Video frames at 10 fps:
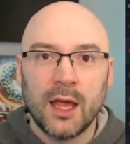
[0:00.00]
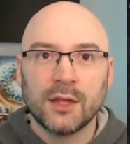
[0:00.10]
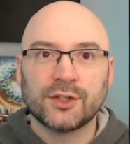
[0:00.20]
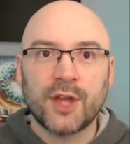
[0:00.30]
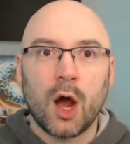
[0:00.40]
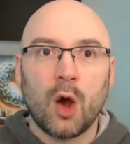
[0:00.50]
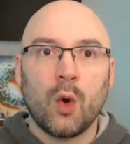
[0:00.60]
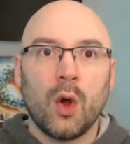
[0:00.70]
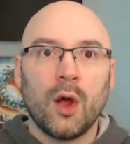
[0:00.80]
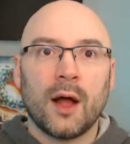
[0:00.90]

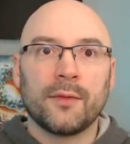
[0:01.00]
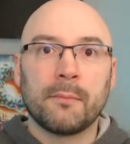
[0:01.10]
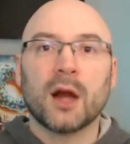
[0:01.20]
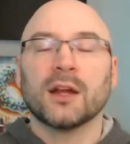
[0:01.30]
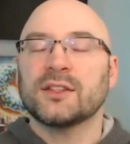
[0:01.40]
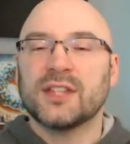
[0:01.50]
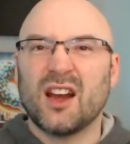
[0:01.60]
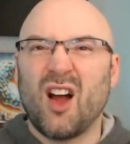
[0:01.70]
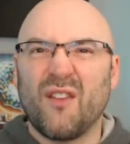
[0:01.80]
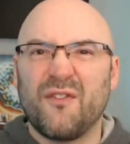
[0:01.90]
So the markets get
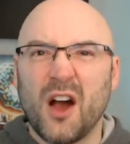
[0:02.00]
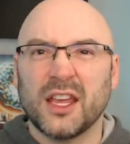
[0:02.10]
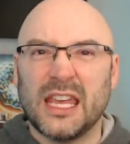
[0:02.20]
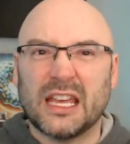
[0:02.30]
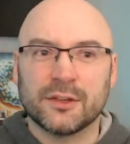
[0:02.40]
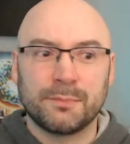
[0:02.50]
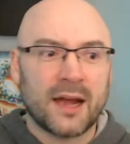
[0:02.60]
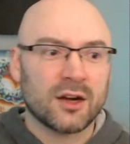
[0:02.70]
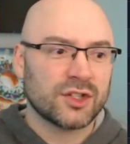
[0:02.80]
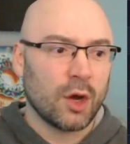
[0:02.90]
all funky because
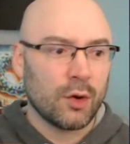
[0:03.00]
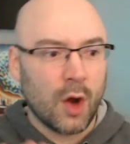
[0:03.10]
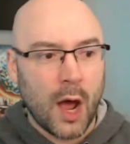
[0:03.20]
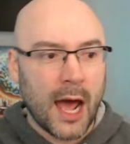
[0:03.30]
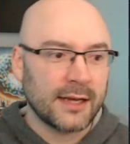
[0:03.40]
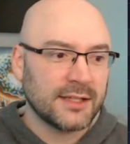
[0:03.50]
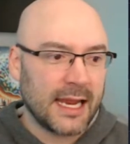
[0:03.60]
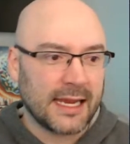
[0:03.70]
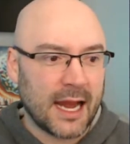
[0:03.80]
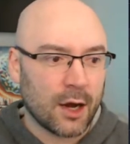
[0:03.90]
bettors don't know how to
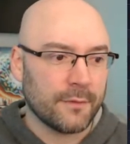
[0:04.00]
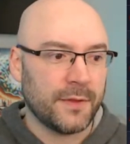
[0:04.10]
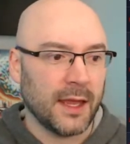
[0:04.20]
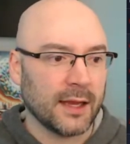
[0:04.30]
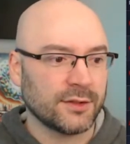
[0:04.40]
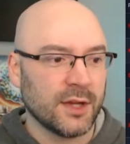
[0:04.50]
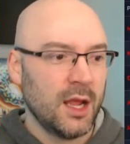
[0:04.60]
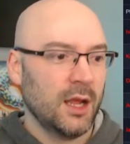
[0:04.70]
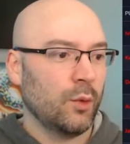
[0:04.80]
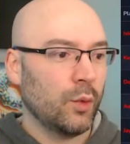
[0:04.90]
take care of things
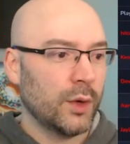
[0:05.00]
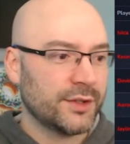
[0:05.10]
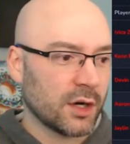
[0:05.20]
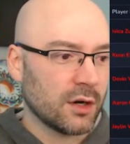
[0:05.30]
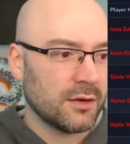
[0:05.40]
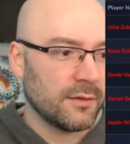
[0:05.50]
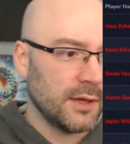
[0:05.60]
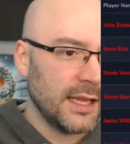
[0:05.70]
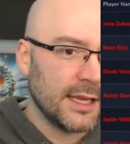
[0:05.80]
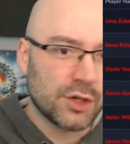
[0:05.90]
when certain
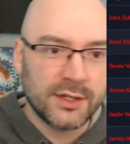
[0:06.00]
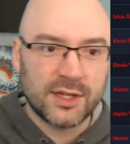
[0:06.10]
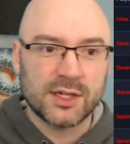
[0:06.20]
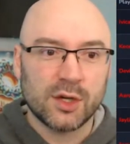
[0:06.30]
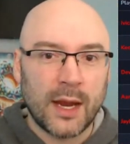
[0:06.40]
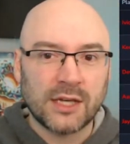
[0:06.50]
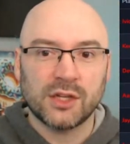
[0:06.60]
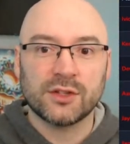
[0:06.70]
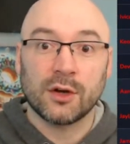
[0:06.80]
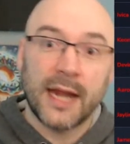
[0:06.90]
injury
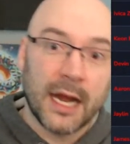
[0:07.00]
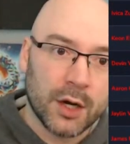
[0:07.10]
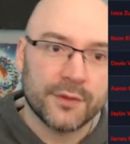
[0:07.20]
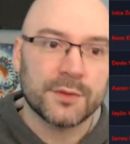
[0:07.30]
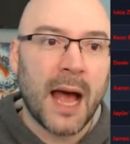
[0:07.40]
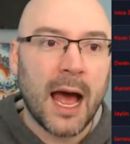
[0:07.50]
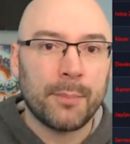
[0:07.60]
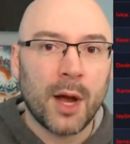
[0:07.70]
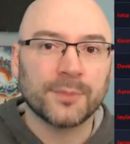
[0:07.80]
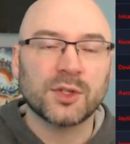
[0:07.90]
situations or narratives pop up.